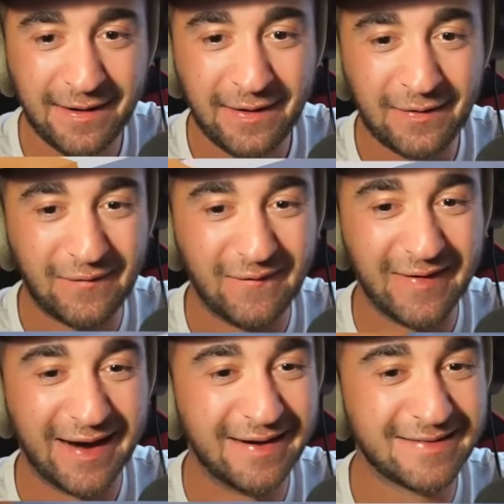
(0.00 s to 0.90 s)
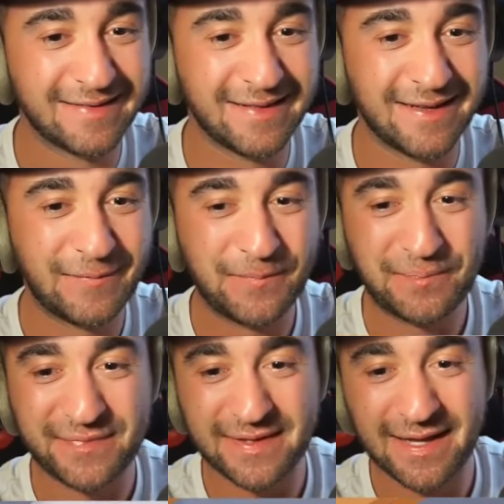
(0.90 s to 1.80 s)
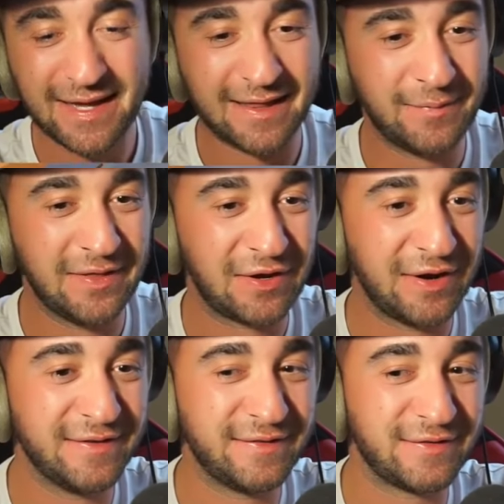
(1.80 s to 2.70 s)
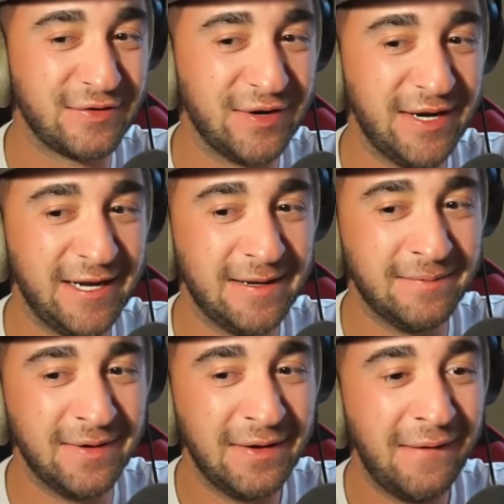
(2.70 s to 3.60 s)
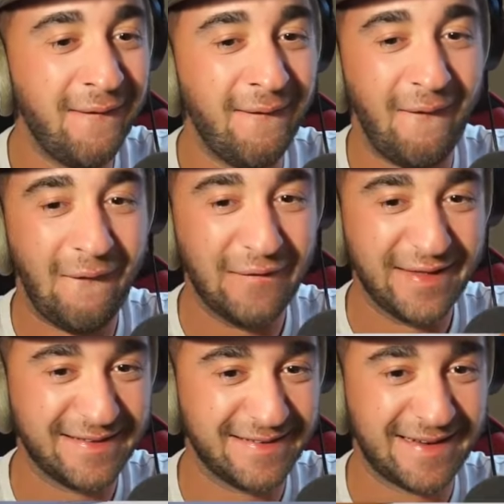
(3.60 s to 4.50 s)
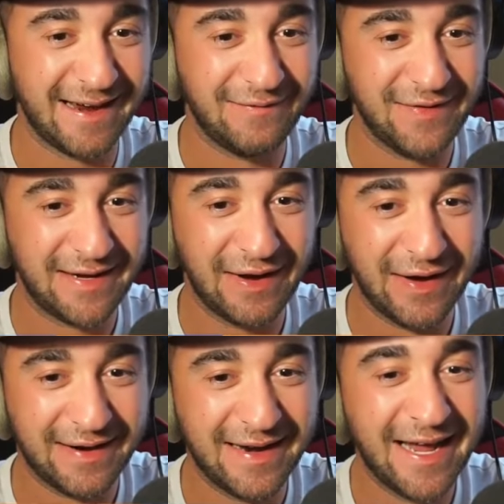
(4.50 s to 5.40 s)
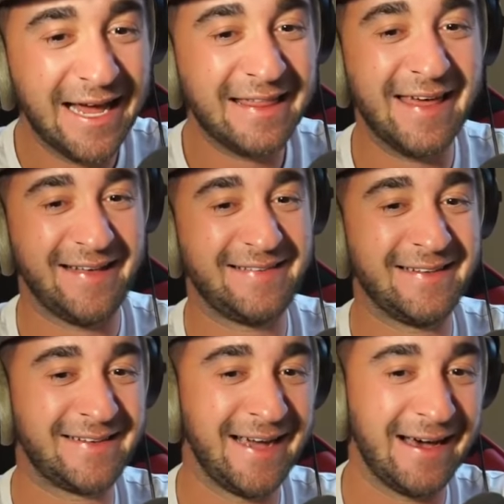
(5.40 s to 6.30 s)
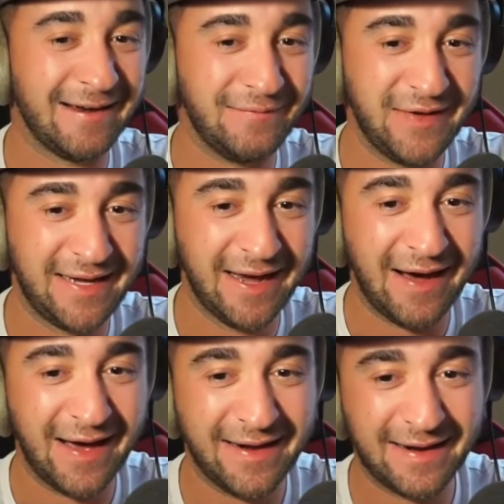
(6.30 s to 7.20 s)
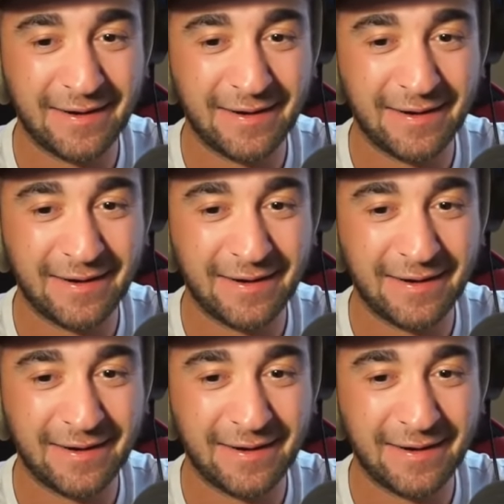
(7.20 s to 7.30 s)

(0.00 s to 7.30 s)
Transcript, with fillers: Where's Come on, pal. Let me look on his stream. Oh, this is gonna be good. This is gonna be good.